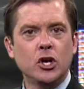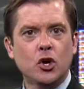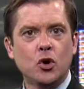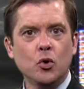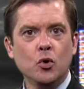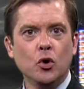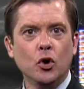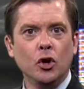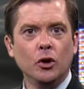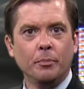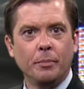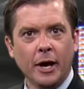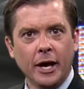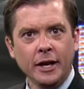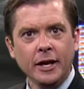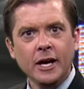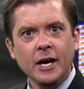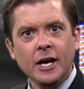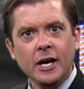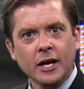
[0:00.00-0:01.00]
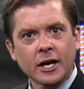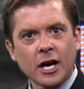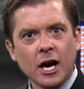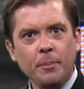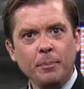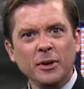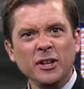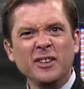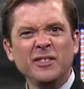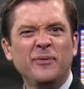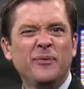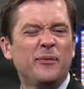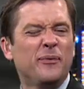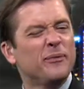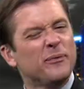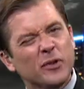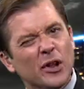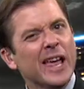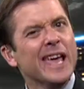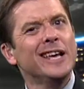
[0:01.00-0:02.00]
cool, but couple of
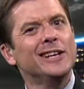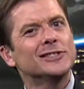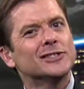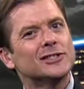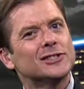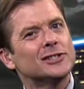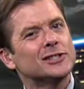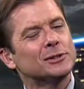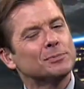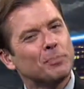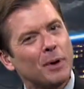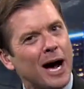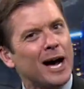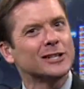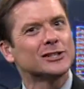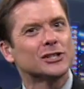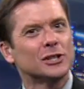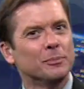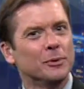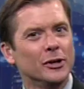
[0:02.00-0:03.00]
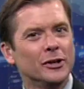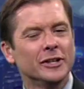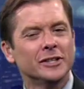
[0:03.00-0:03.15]
flakes possible.